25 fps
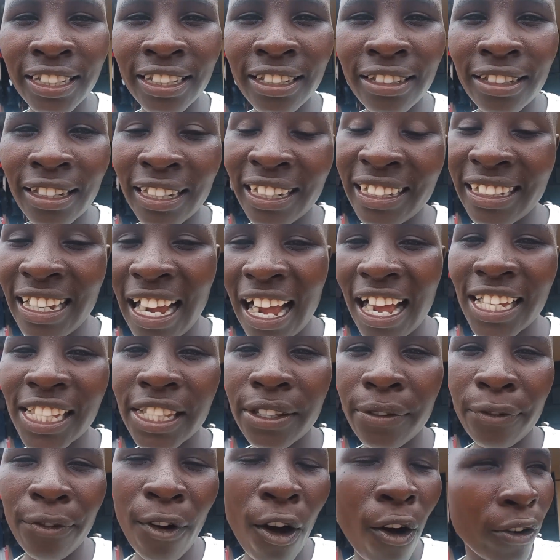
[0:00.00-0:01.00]
He
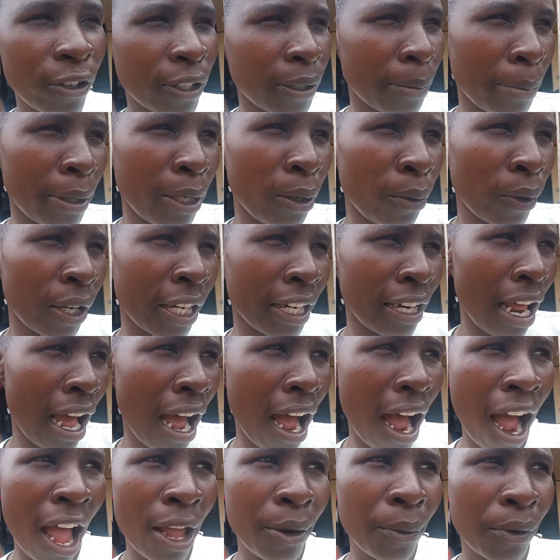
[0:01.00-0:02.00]
just phoned me when
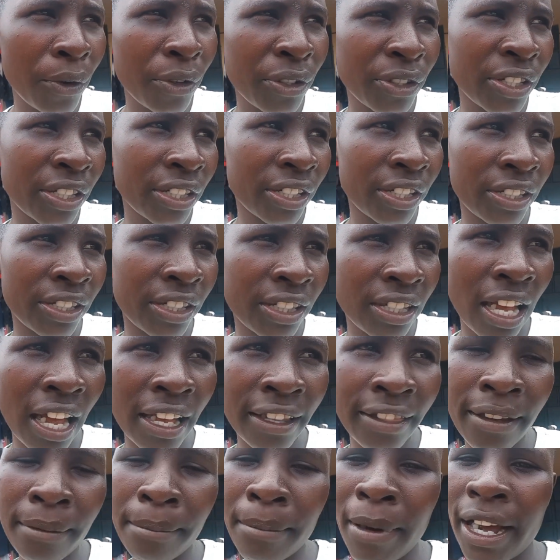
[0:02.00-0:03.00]
I was
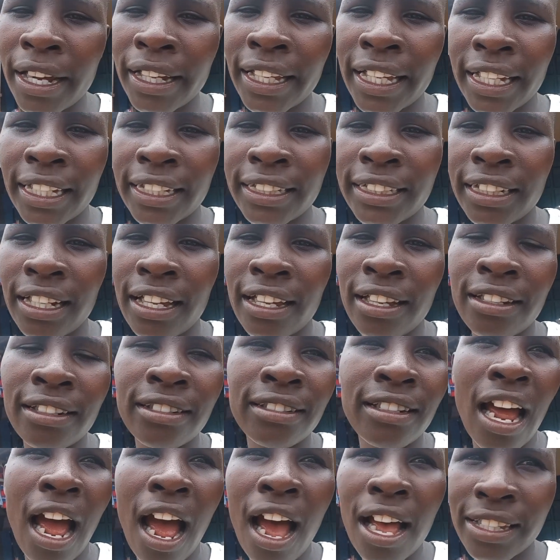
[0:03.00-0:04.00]
at the market
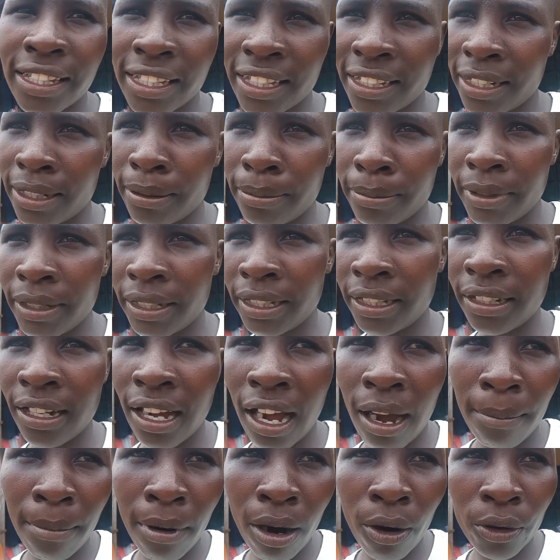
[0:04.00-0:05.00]
and asked me
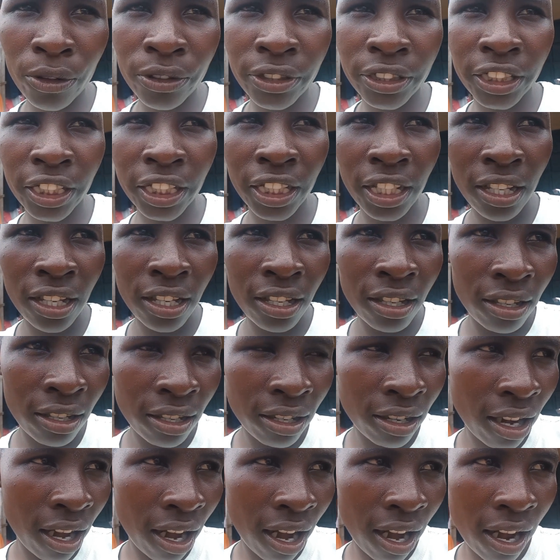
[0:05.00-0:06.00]
about
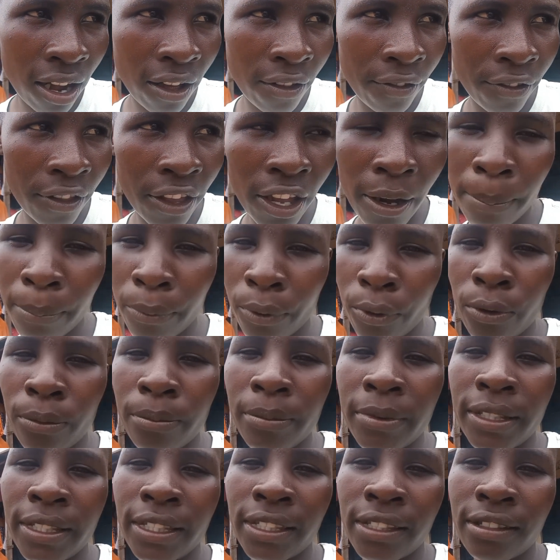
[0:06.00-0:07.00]
their
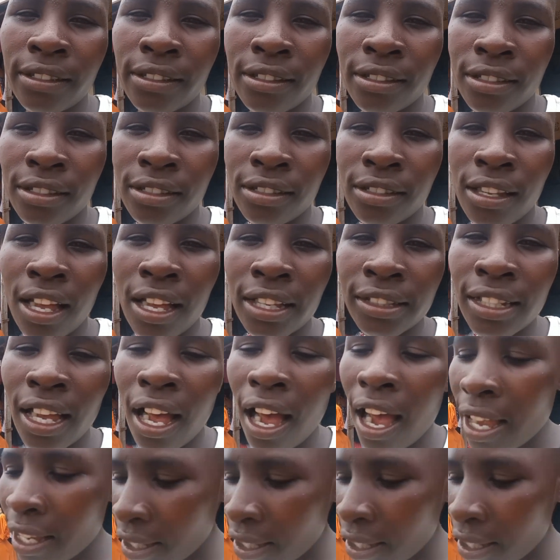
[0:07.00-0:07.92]
promise. As I